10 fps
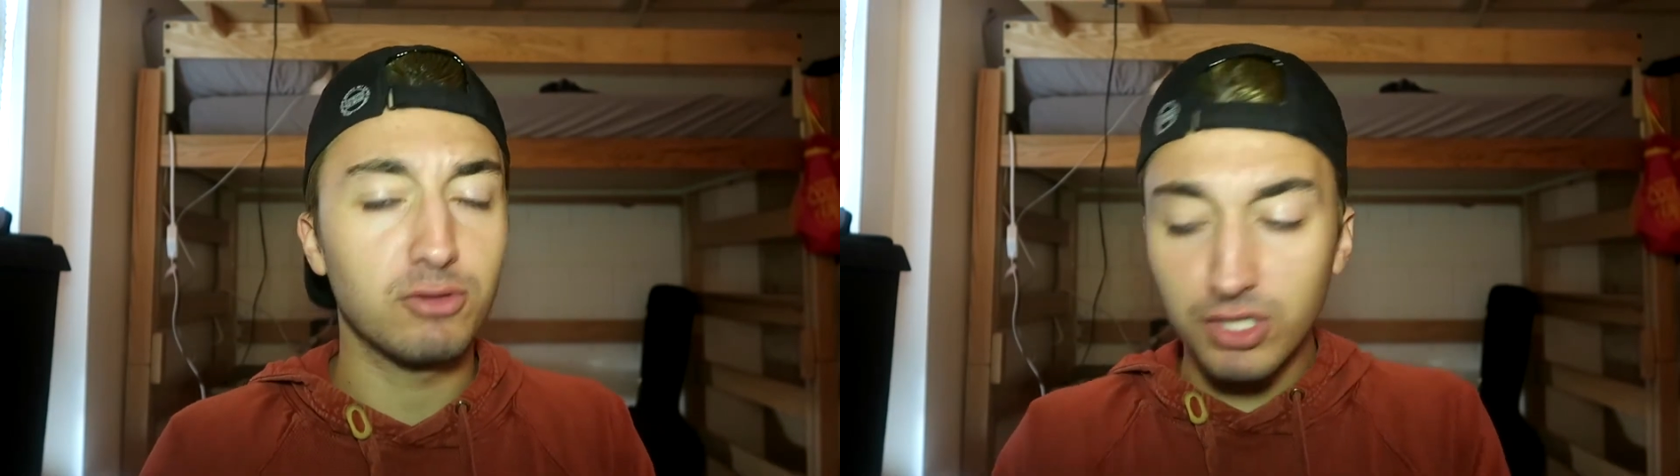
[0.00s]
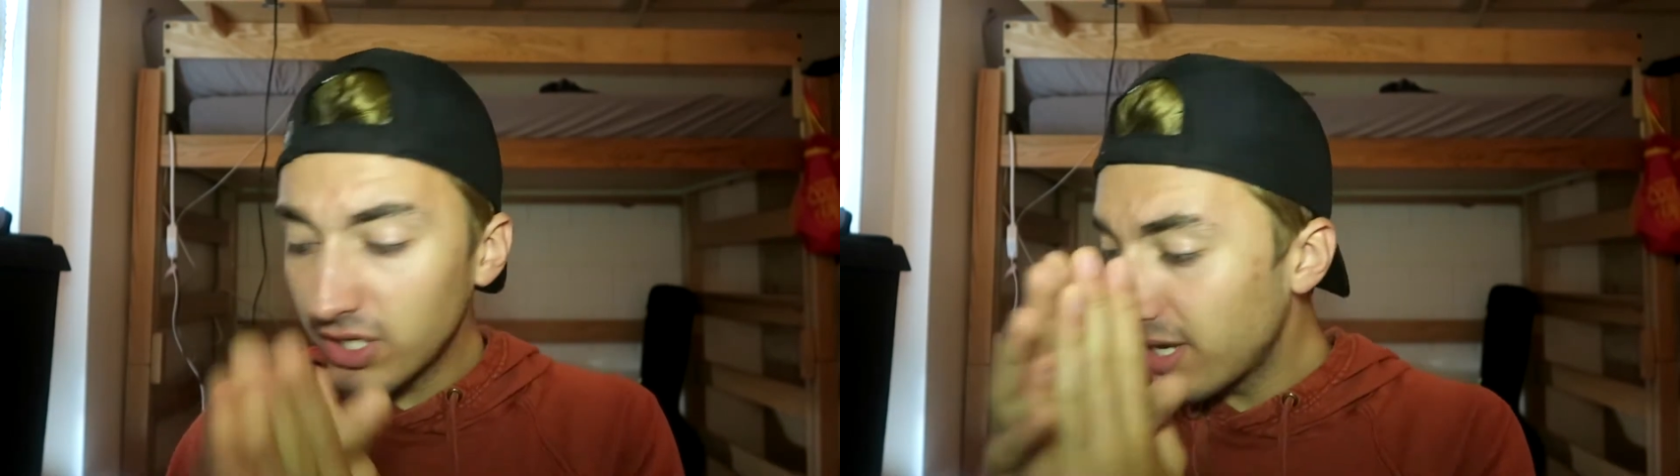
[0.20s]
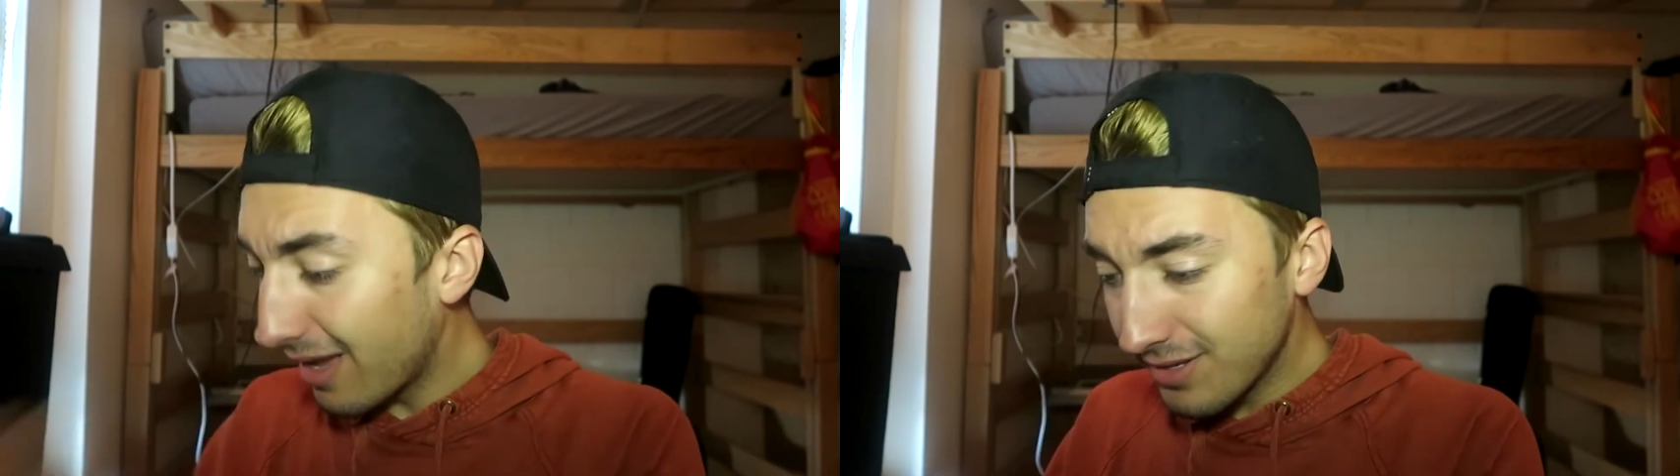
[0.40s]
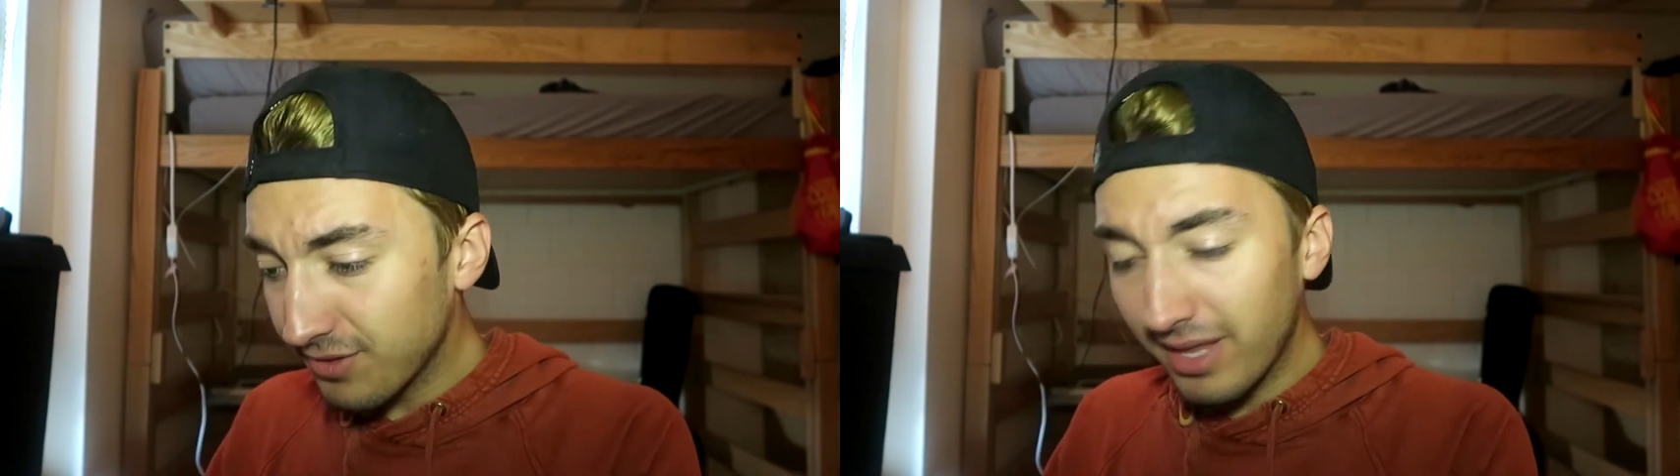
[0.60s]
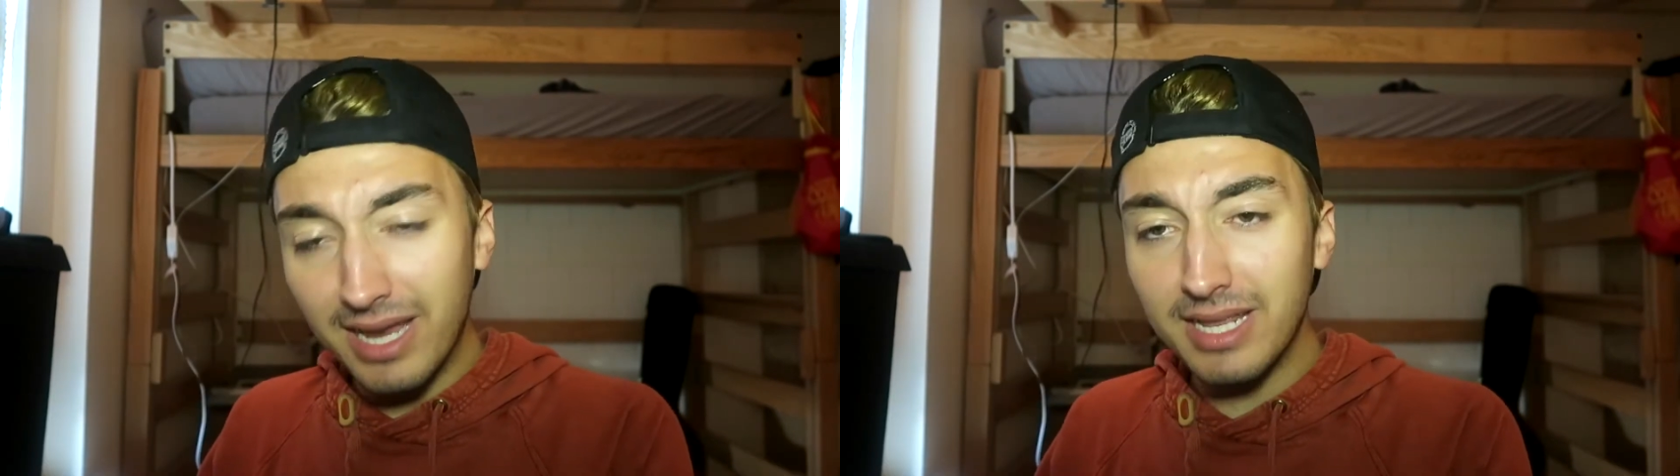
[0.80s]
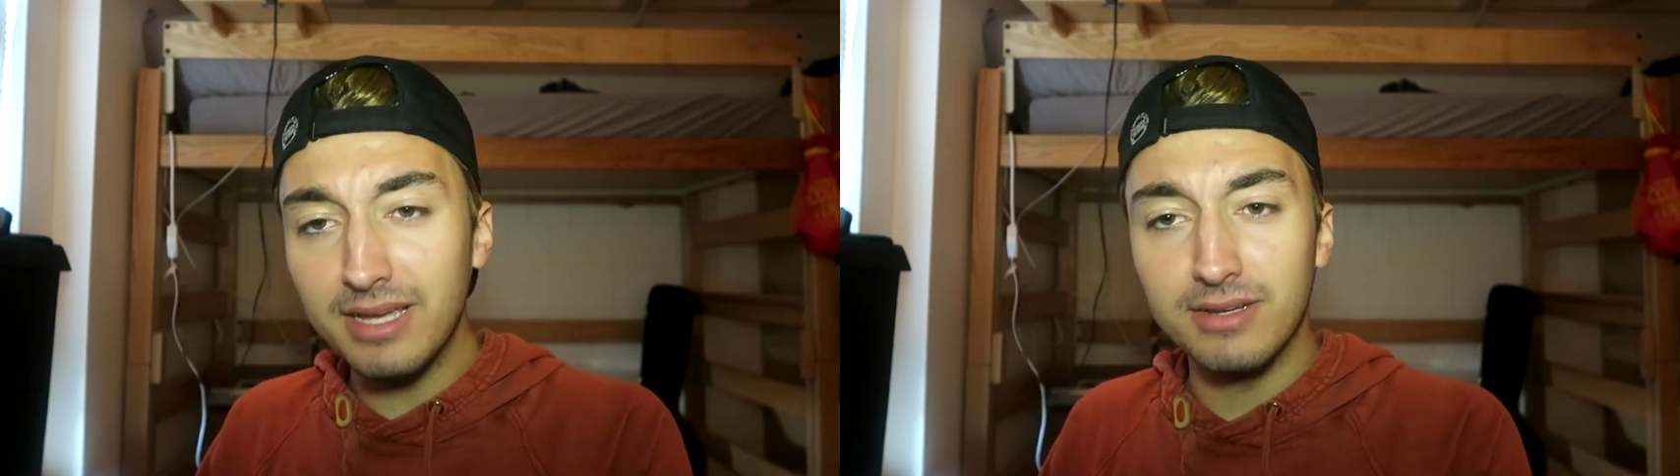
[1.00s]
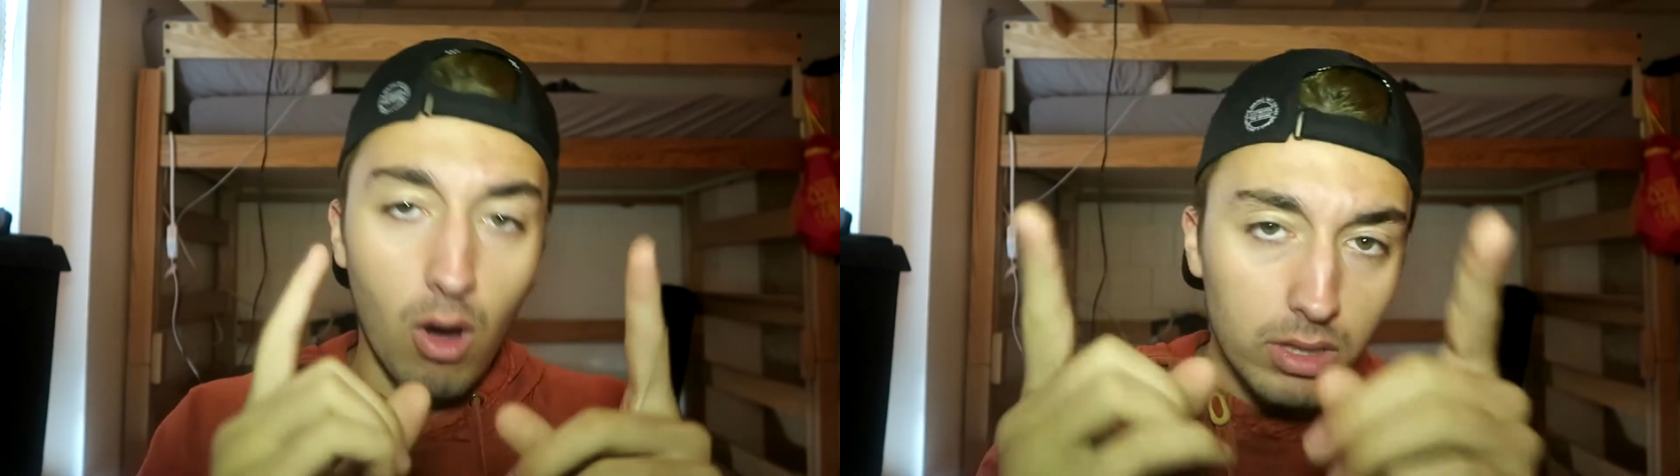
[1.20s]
Now she's a nice lady,